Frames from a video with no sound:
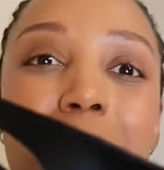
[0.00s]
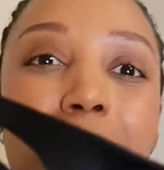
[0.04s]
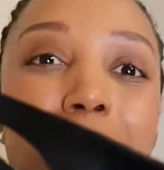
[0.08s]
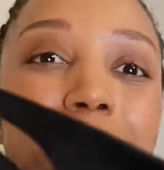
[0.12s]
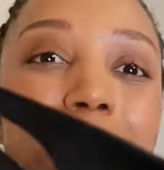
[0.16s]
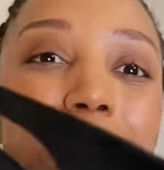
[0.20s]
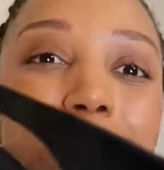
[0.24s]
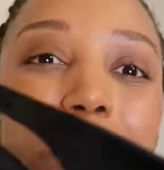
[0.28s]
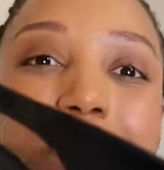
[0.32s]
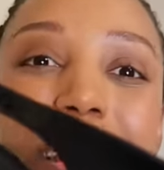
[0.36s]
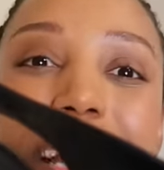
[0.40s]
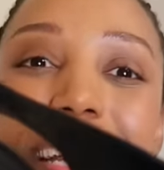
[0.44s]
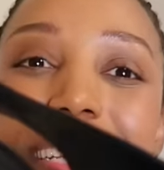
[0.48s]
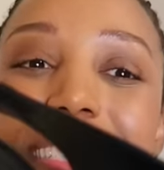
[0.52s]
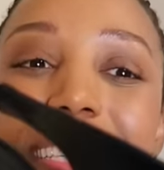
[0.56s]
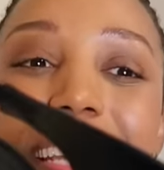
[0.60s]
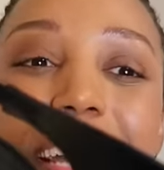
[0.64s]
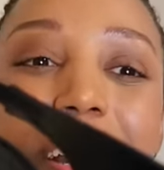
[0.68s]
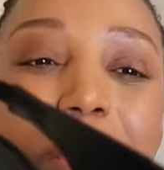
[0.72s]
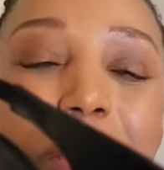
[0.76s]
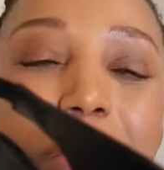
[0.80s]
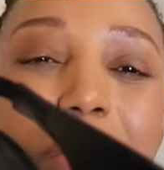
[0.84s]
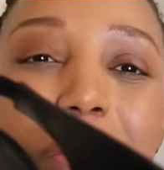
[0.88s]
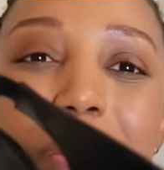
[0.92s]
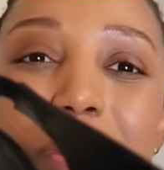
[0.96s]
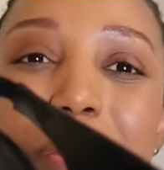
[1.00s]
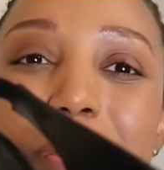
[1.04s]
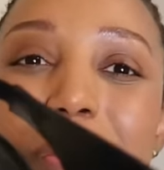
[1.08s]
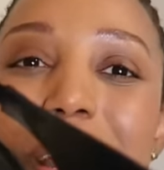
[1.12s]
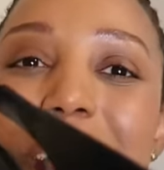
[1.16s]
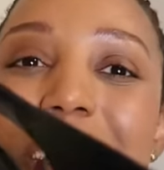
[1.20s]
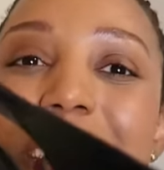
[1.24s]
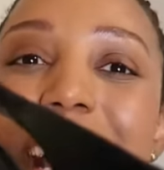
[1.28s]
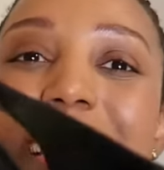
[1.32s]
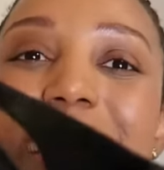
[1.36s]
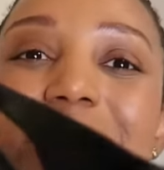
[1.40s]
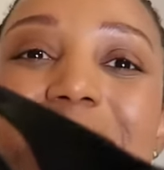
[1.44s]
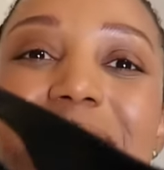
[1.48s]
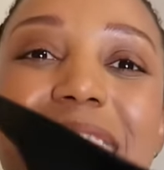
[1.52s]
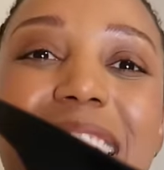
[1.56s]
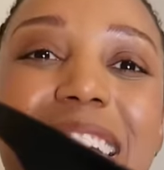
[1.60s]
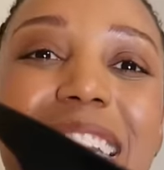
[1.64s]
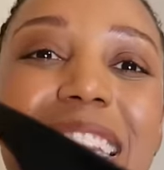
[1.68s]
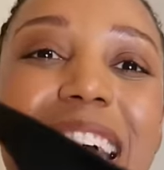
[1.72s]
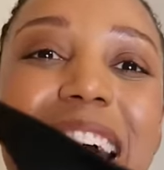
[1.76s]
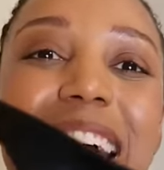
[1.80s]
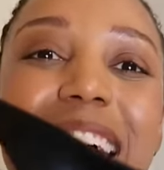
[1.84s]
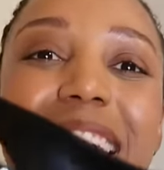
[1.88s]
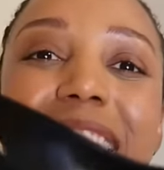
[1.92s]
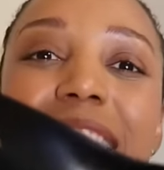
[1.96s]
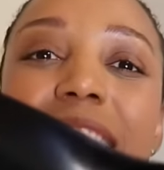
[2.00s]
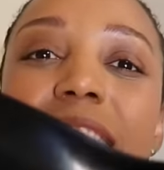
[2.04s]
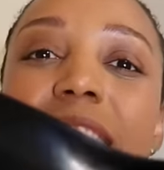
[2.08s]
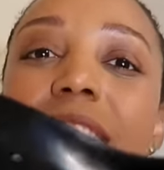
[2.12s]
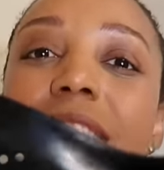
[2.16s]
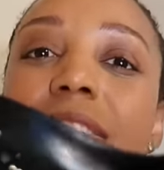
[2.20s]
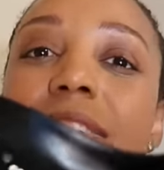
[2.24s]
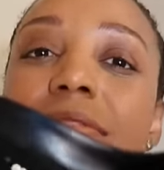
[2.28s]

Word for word: But when I tell you I needed that,